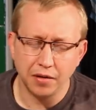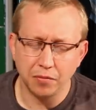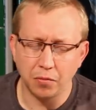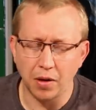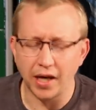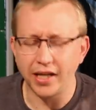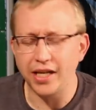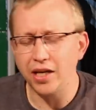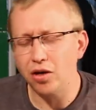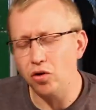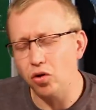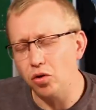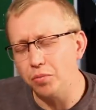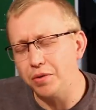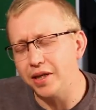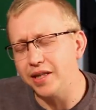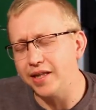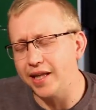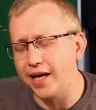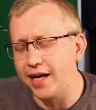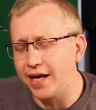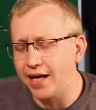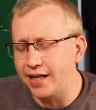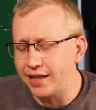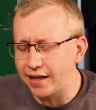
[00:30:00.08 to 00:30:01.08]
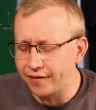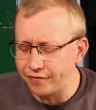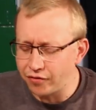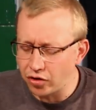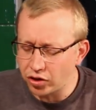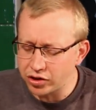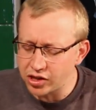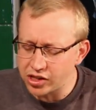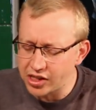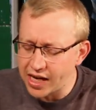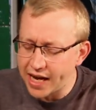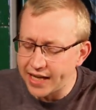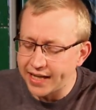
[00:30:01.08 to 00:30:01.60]
Why are you calling me a dickhead? I've
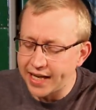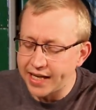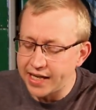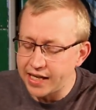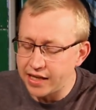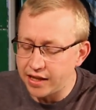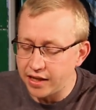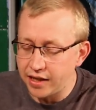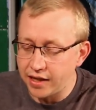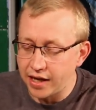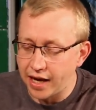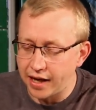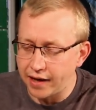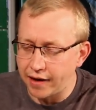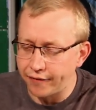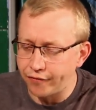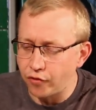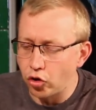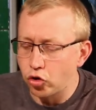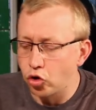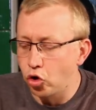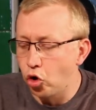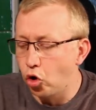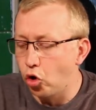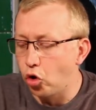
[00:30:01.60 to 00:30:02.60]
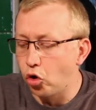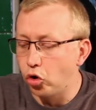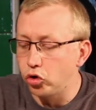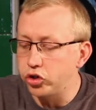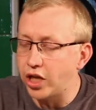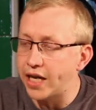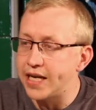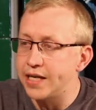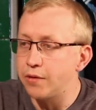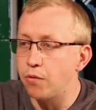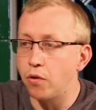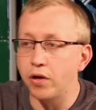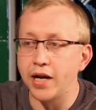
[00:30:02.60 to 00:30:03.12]
not said anything. I've not
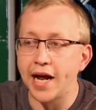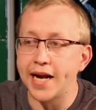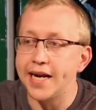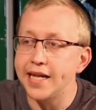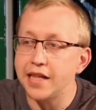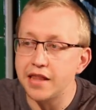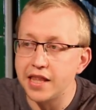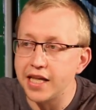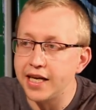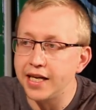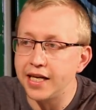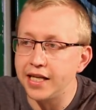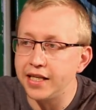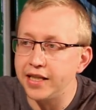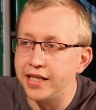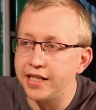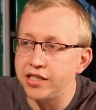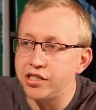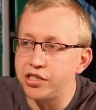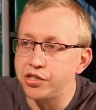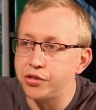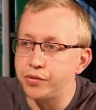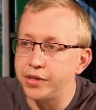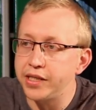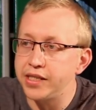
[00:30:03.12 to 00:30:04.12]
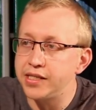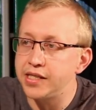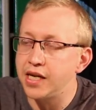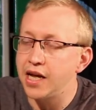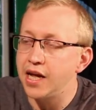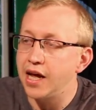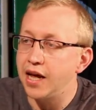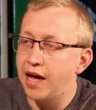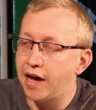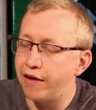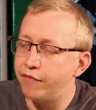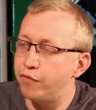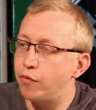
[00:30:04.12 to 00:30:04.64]
called anyone anything in this tweet.
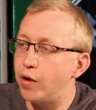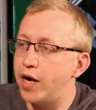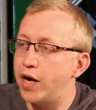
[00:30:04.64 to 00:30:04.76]
I've